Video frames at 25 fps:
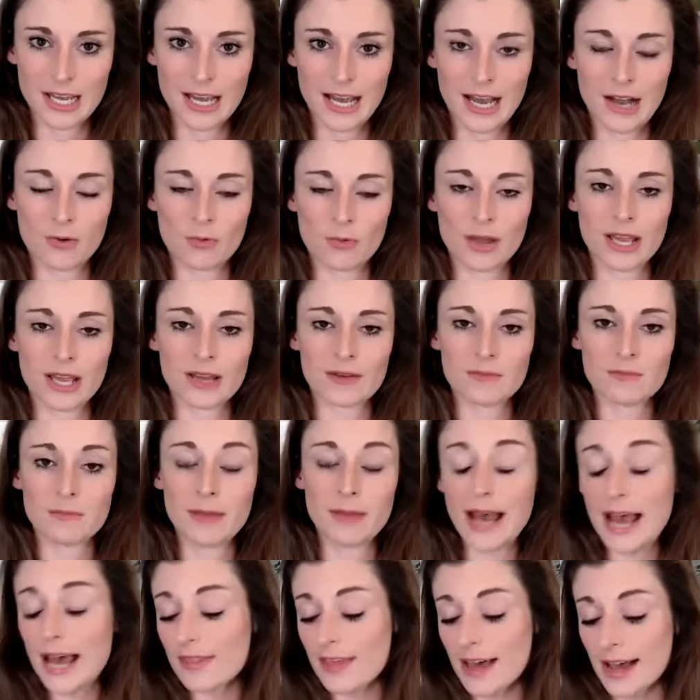and we
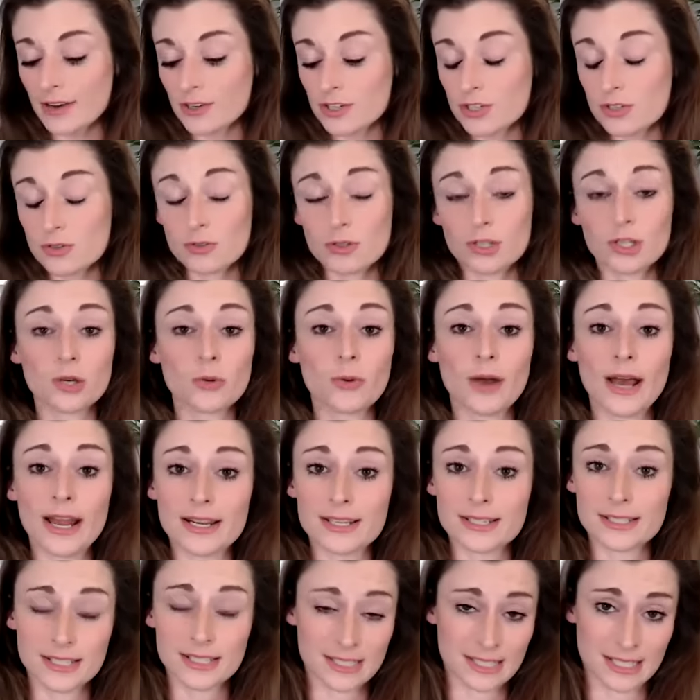compare that to
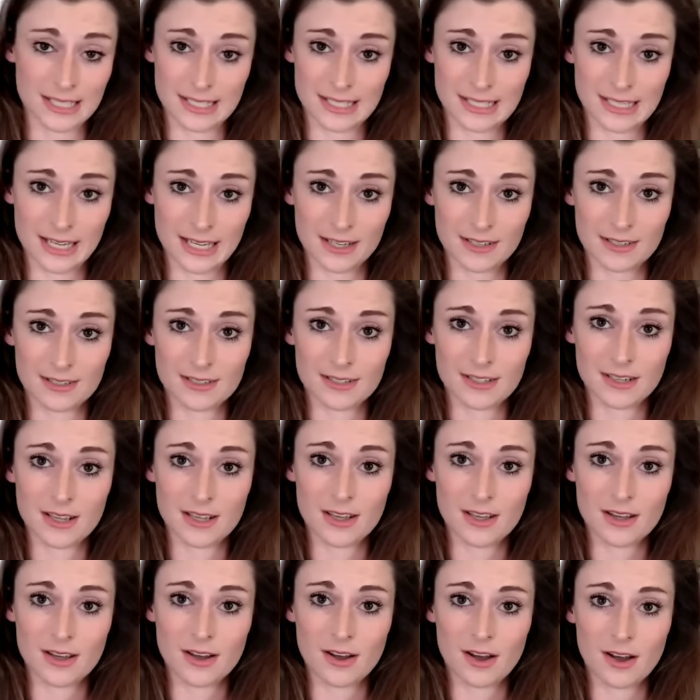UN statistics
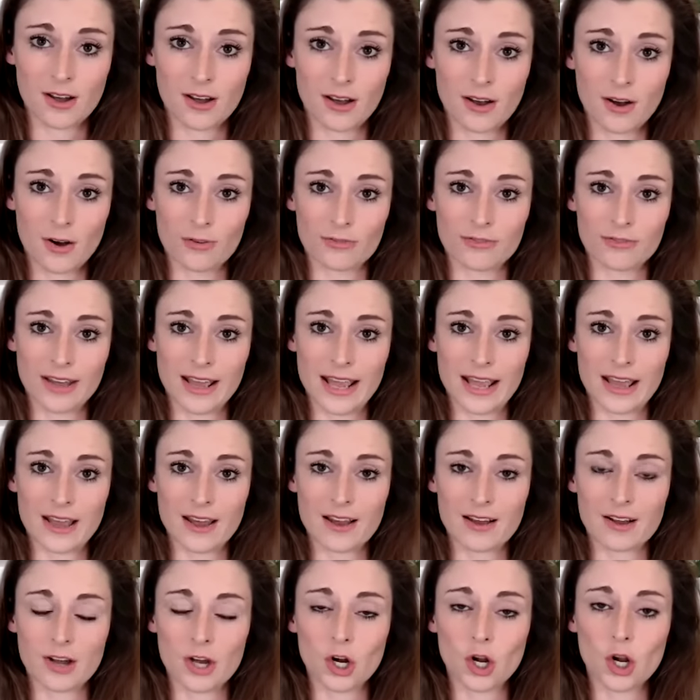of a
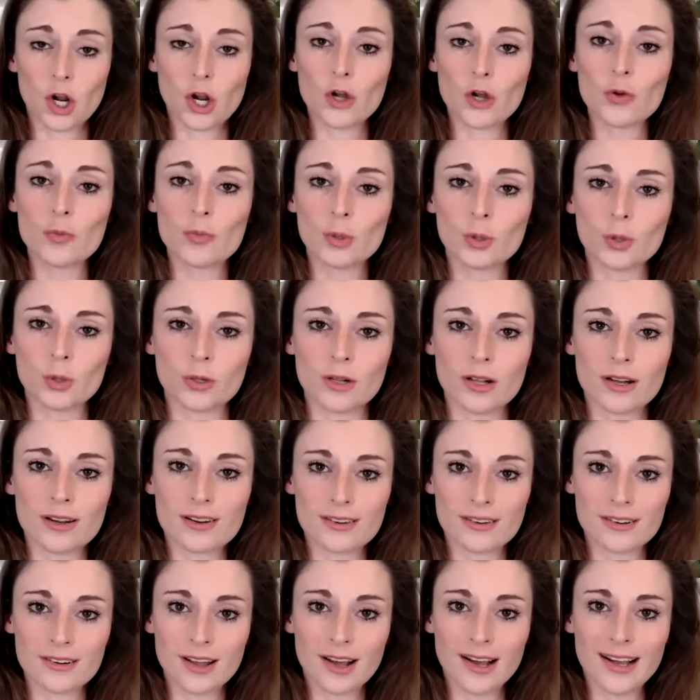global
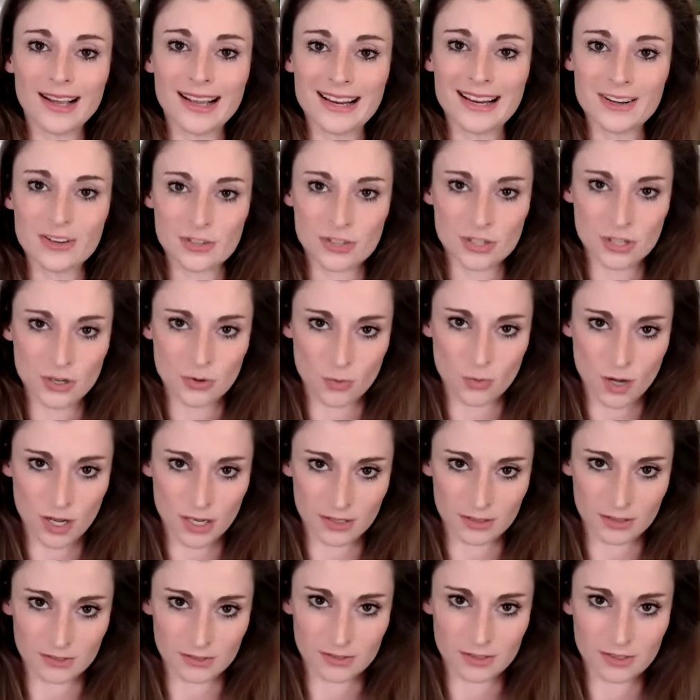
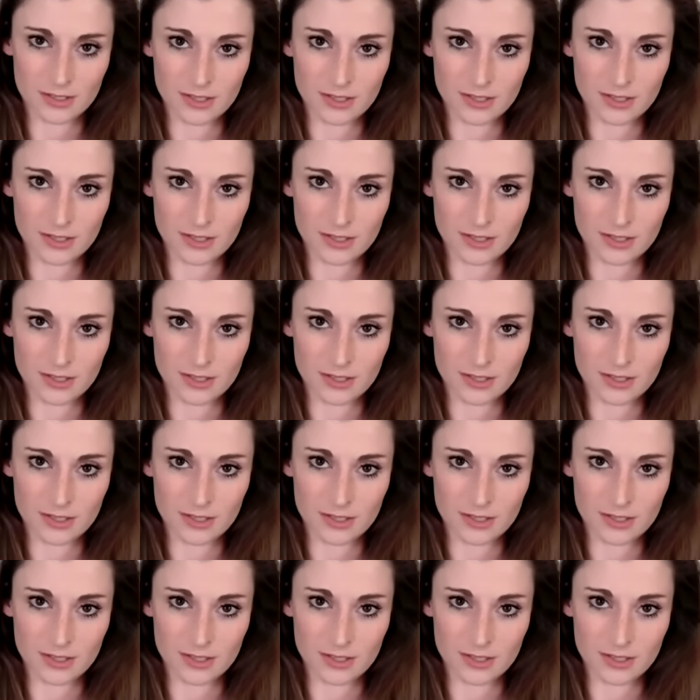9-1,